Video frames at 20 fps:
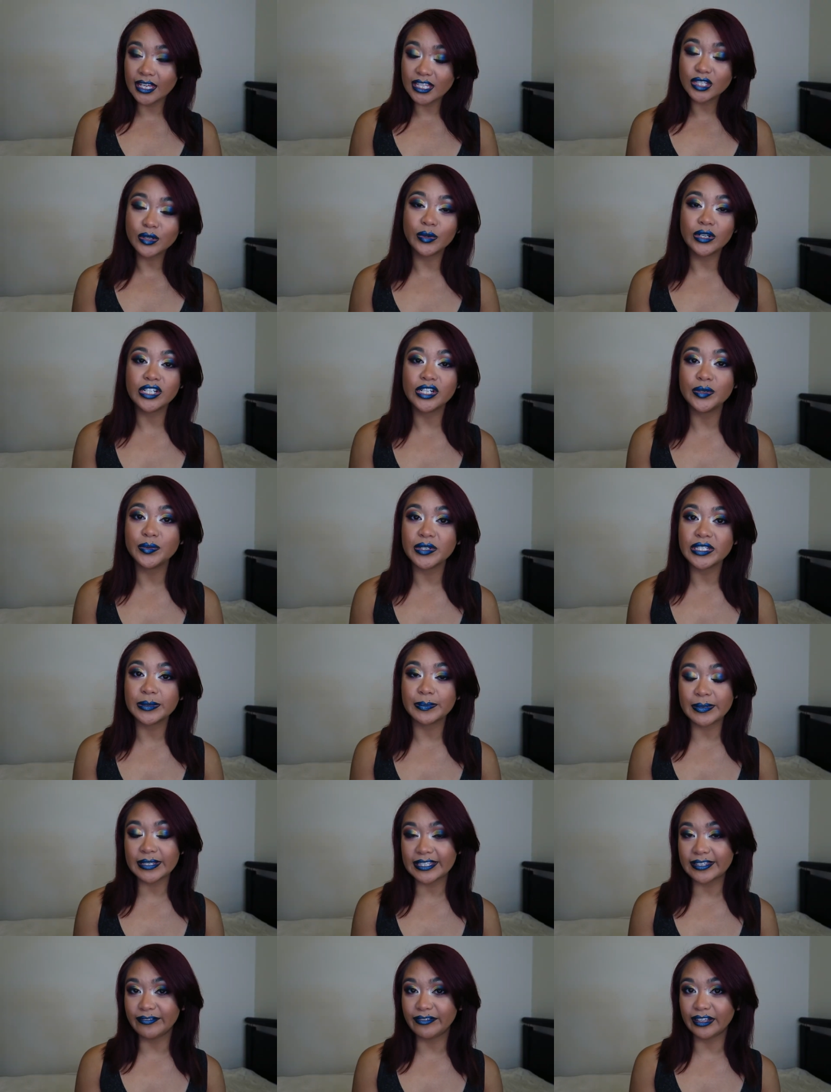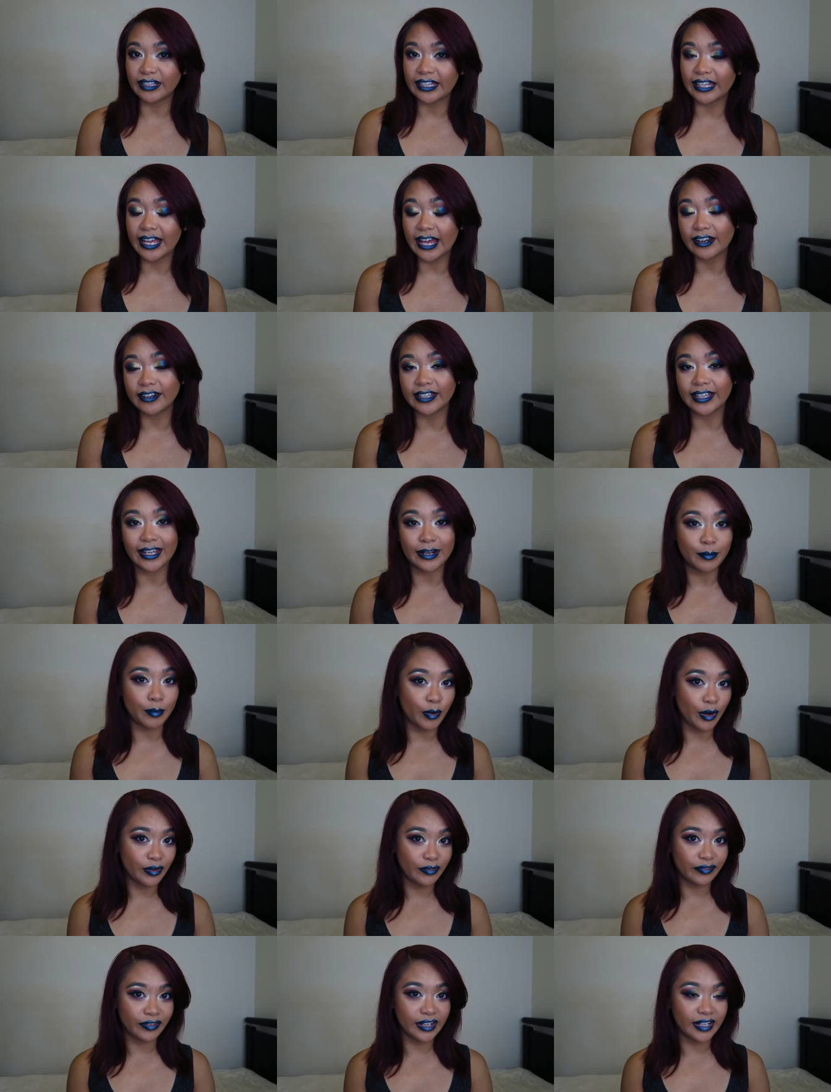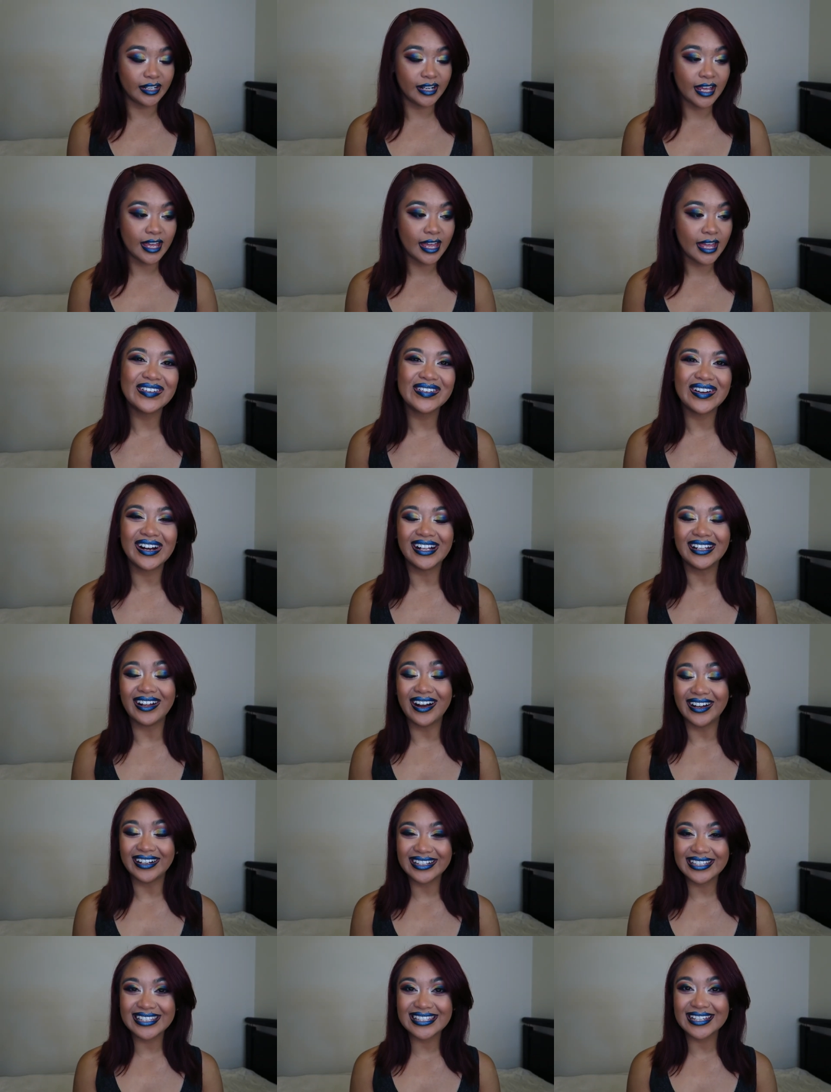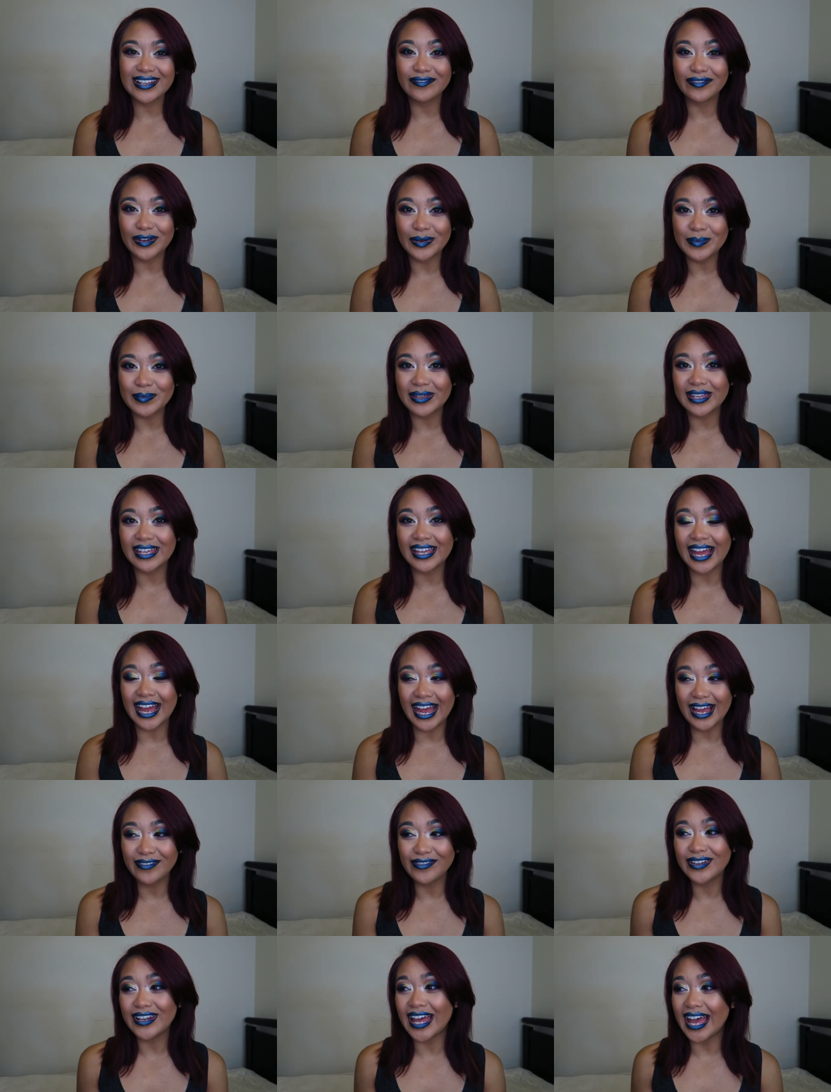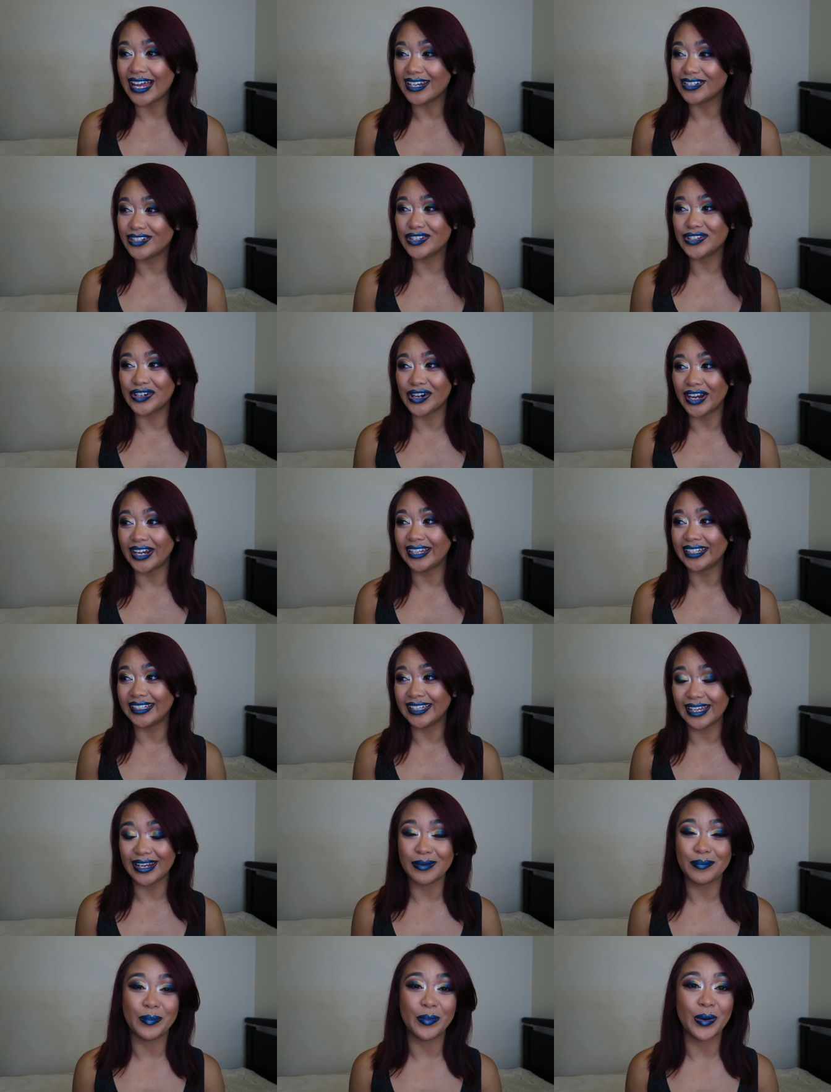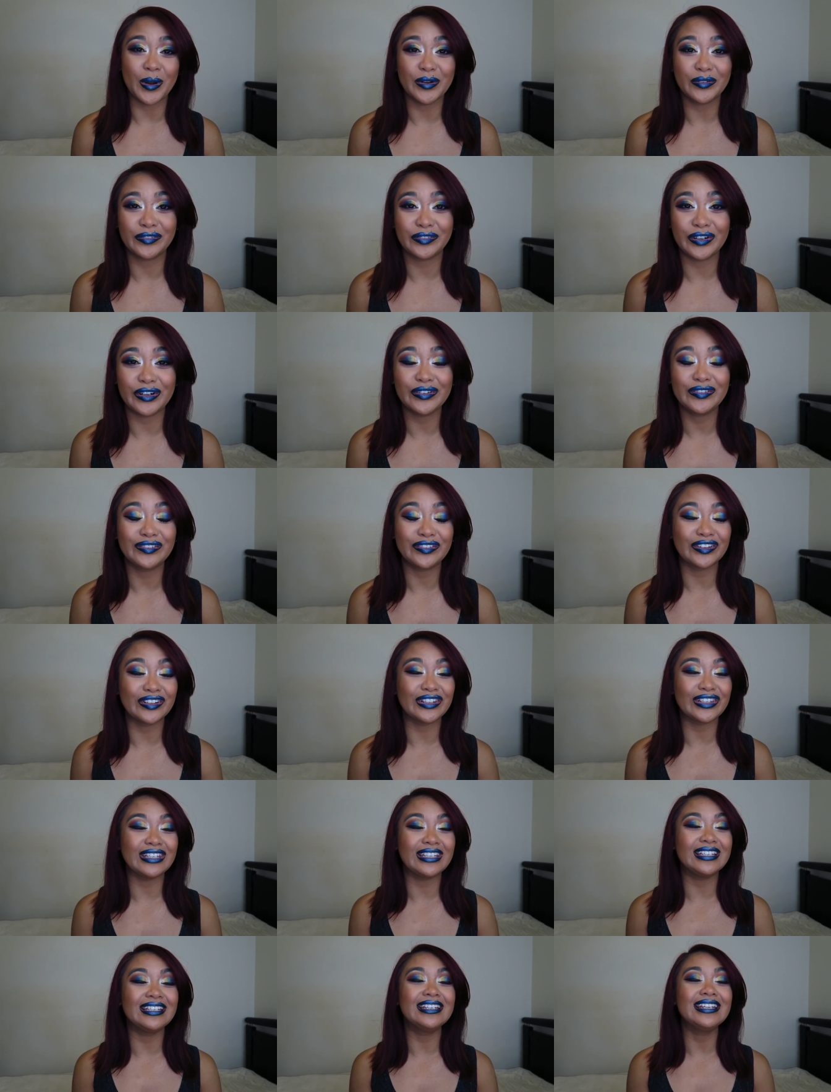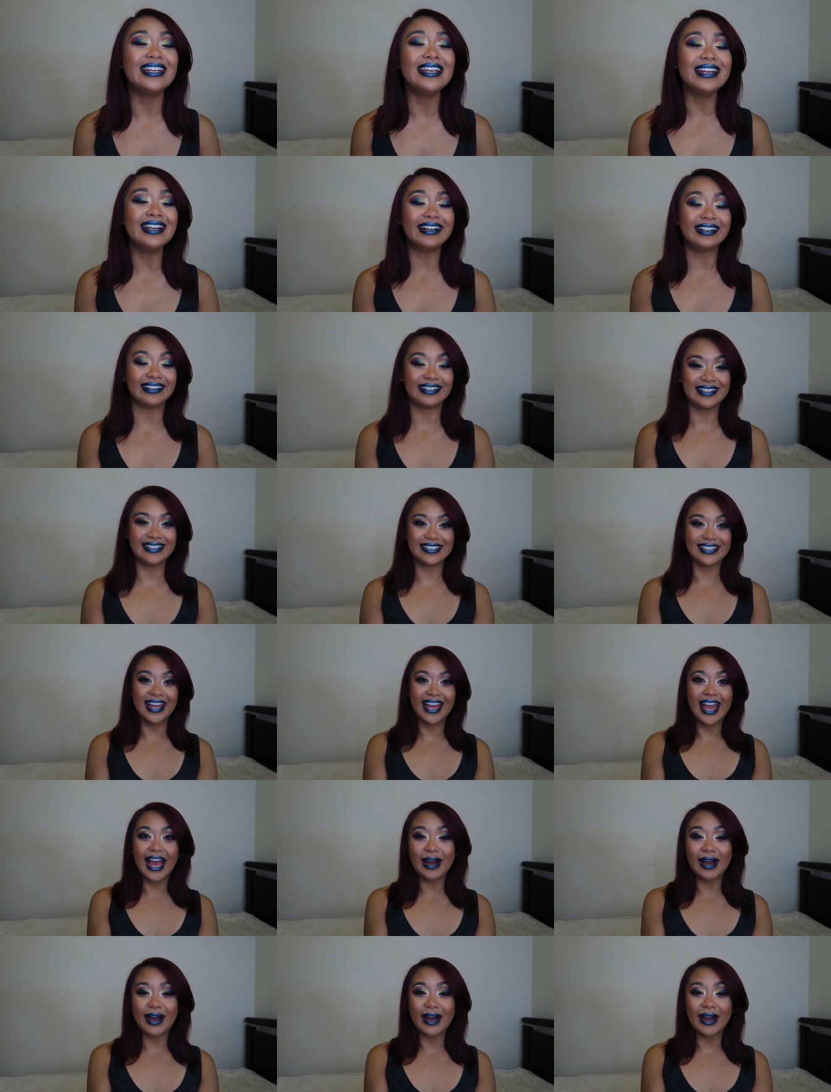His question was specifically how to get a boyfriend. Well, honestly for me, I haven't had to try and get a boyfriend for years.